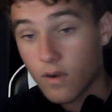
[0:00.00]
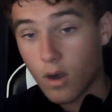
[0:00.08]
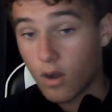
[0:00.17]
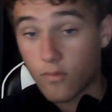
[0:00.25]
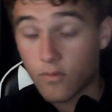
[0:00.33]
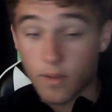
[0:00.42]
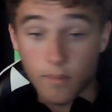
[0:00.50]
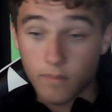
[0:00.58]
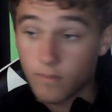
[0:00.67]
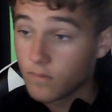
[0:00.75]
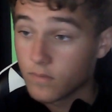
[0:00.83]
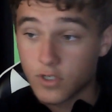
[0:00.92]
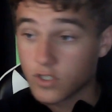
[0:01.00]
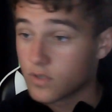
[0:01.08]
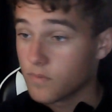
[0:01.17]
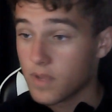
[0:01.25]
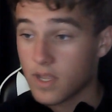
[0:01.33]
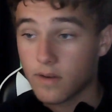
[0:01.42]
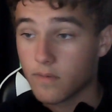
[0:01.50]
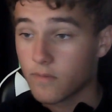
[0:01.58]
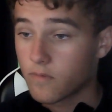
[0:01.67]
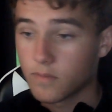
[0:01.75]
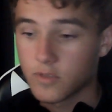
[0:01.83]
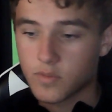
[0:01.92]
Or from just me and
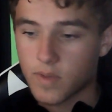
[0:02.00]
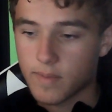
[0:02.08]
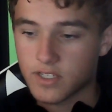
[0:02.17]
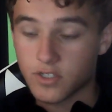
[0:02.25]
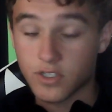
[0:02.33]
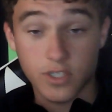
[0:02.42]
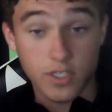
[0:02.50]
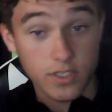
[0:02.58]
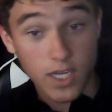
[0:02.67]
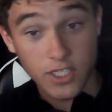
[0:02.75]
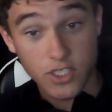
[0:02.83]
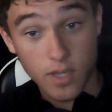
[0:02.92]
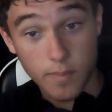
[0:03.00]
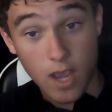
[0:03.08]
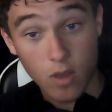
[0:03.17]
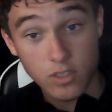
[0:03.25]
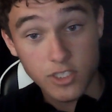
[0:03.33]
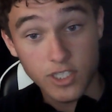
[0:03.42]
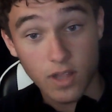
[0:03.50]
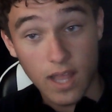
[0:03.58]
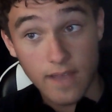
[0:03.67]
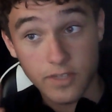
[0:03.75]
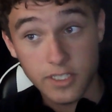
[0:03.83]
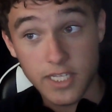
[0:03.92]
from just my messages. Because I somehow still
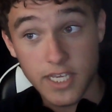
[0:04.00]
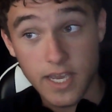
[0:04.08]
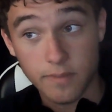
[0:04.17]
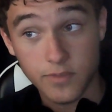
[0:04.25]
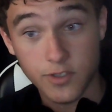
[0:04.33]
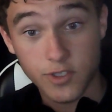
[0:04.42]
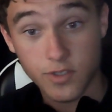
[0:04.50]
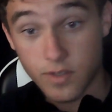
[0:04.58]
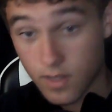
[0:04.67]
have his DMs.